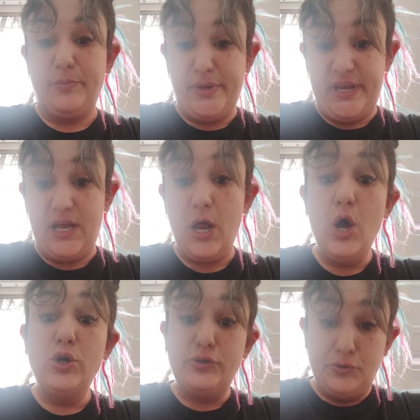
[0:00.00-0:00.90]
complete.
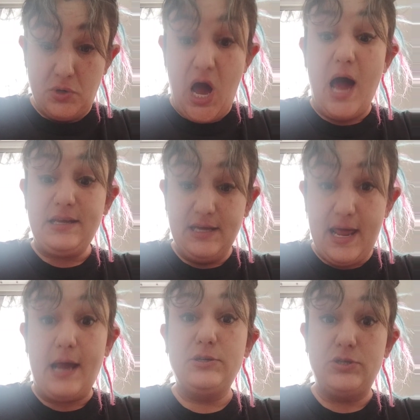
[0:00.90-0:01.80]
Do not
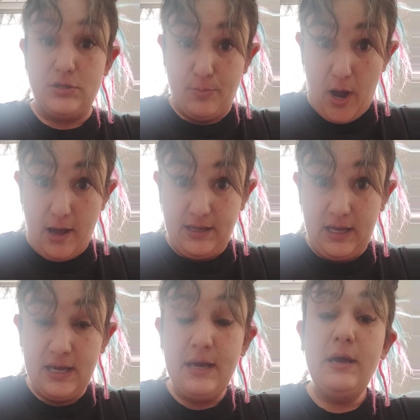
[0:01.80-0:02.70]
connect to
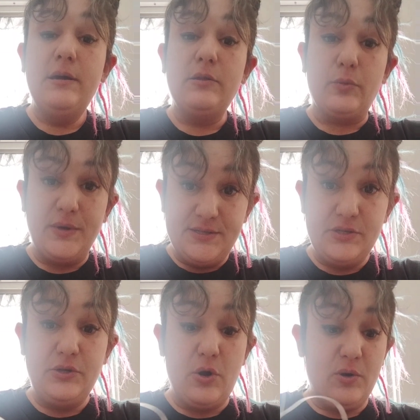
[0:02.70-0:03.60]
body. The
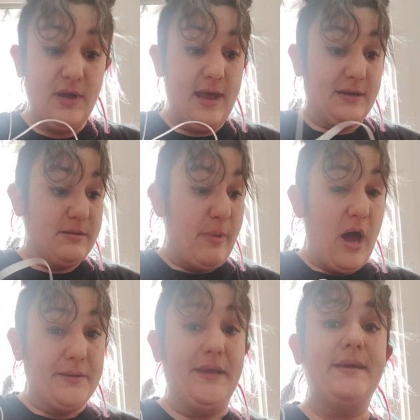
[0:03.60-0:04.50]
reason you don't connect to
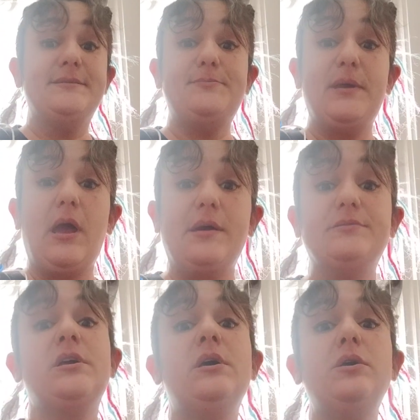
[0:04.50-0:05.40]
body is
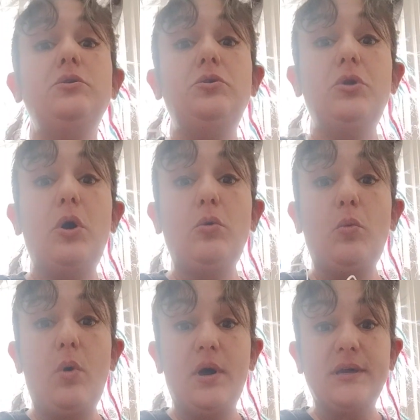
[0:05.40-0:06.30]
because you don't
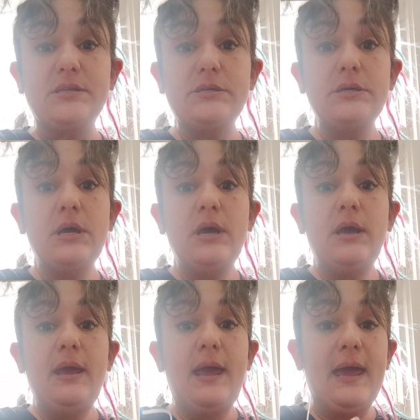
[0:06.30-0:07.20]
want
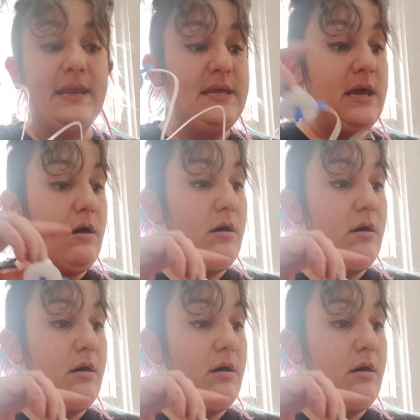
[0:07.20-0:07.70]
any